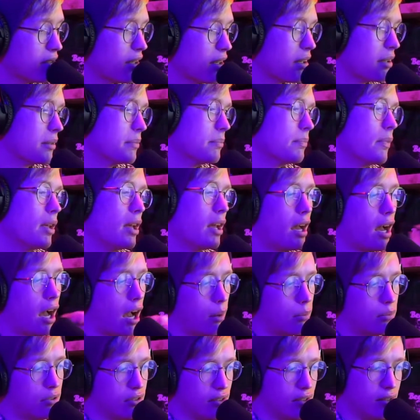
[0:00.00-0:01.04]
I
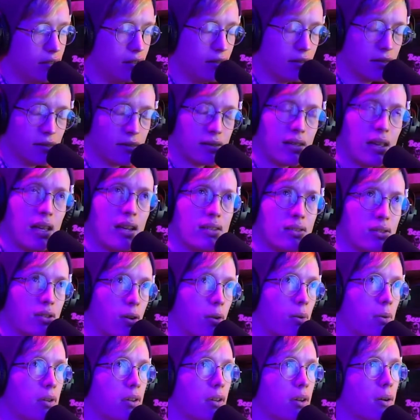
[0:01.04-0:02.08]
was in San
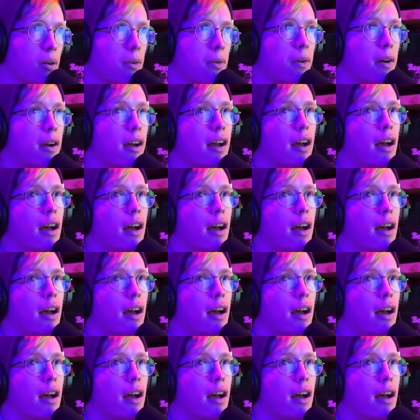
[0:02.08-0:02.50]
Antonio,